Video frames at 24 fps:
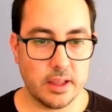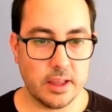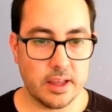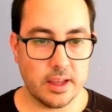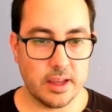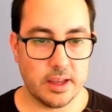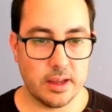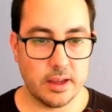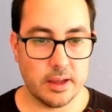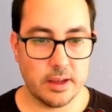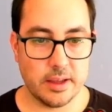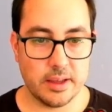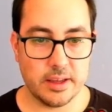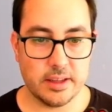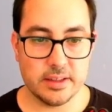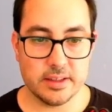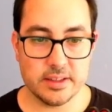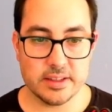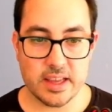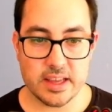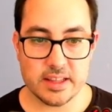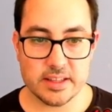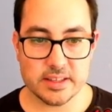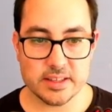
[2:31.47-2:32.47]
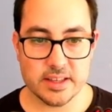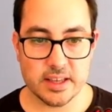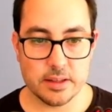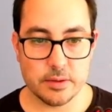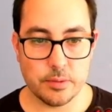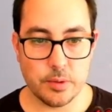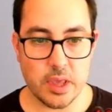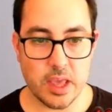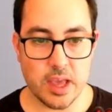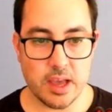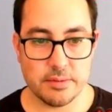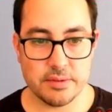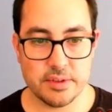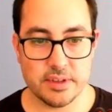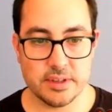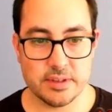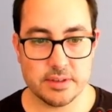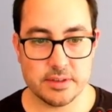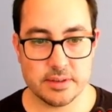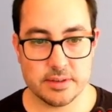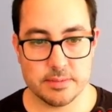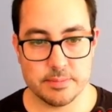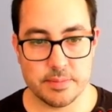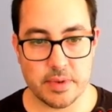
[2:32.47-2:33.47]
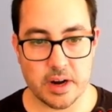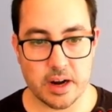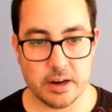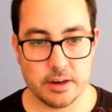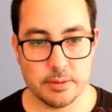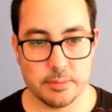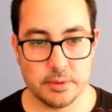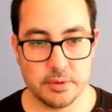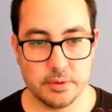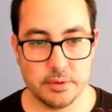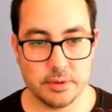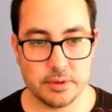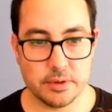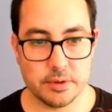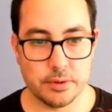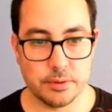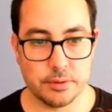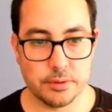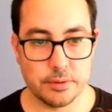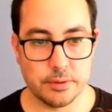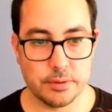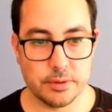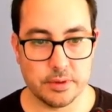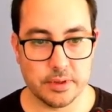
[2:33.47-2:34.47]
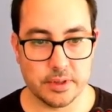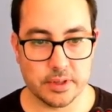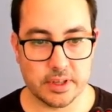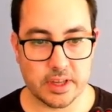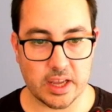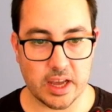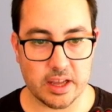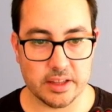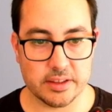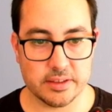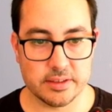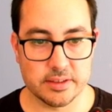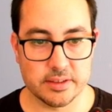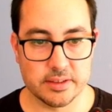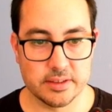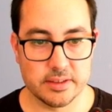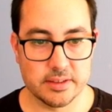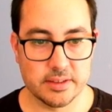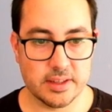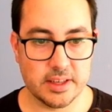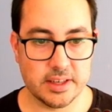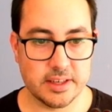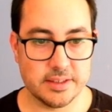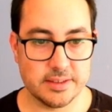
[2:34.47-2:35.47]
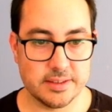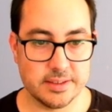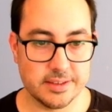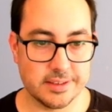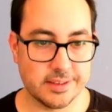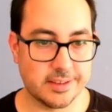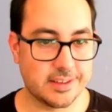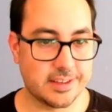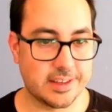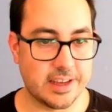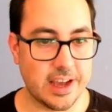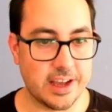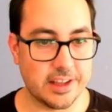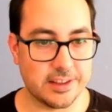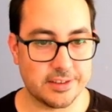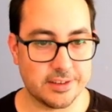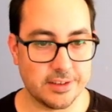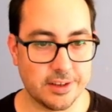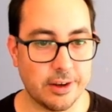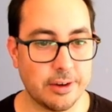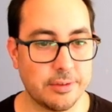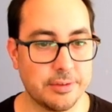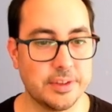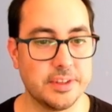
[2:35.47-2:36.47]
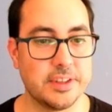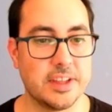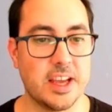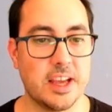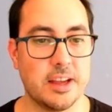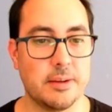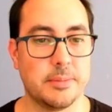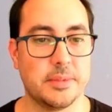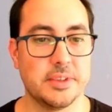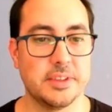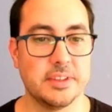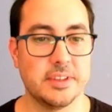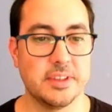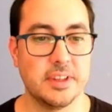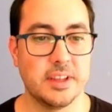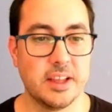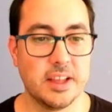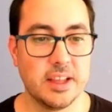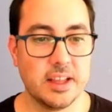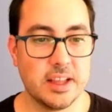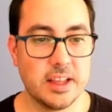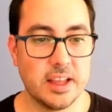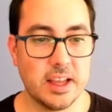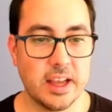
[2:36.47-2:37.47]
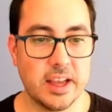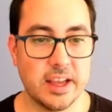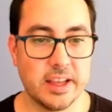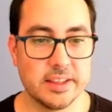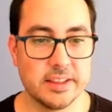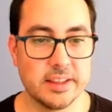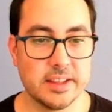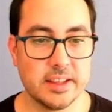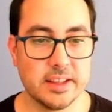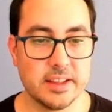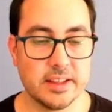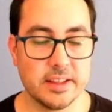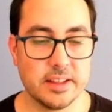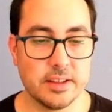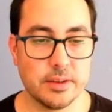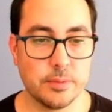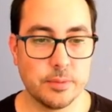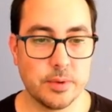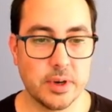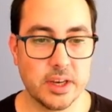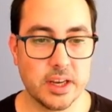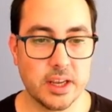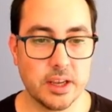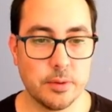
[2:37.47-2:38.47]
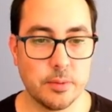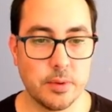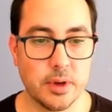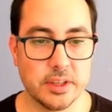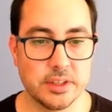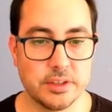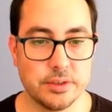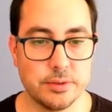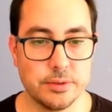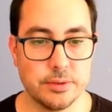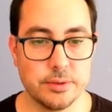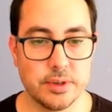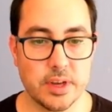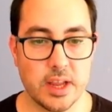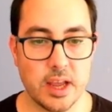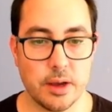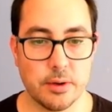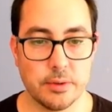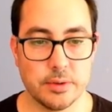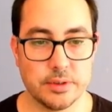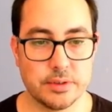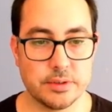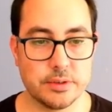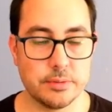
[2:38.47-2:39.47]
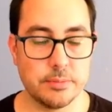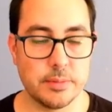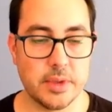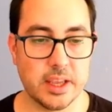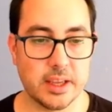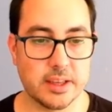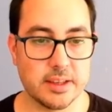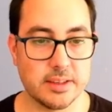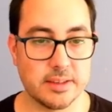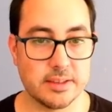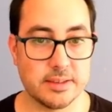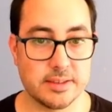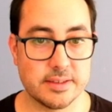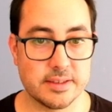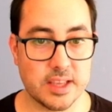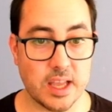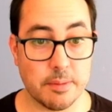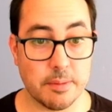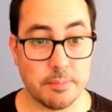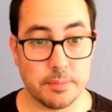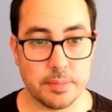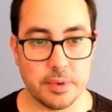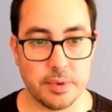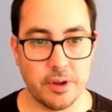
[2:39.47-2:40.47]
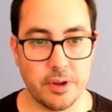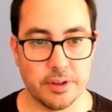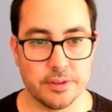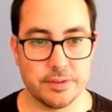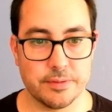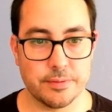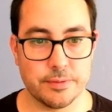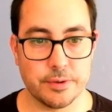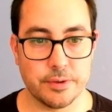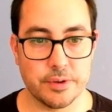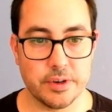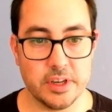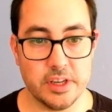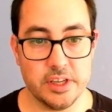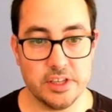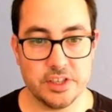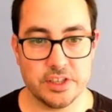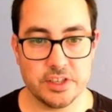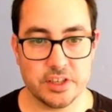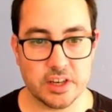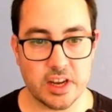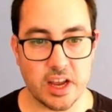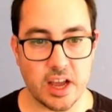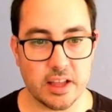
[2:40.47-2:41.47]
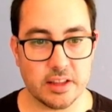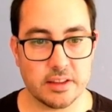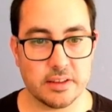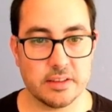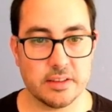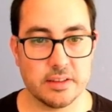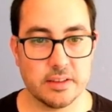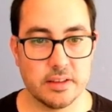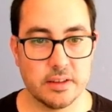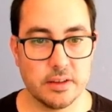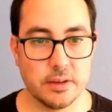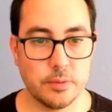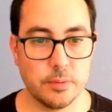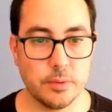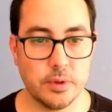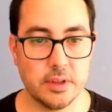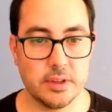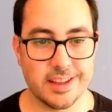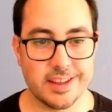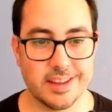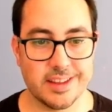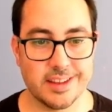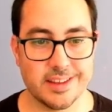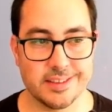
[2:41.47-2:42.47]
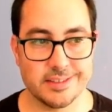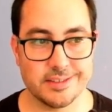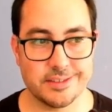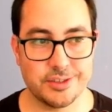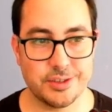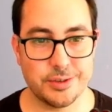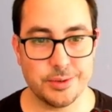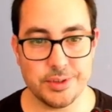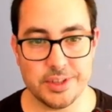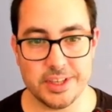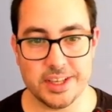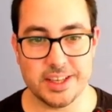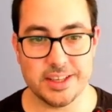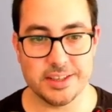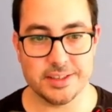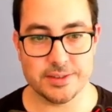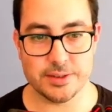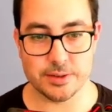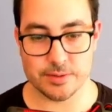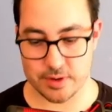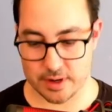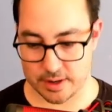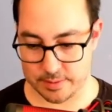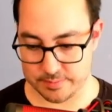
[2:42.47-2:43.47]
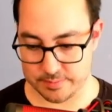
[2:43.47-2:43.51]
In the dataset, we have this variable called cut, that is the cut of the diamond. And what I want to do now is to make a subplot for each cut with a 2D histogram.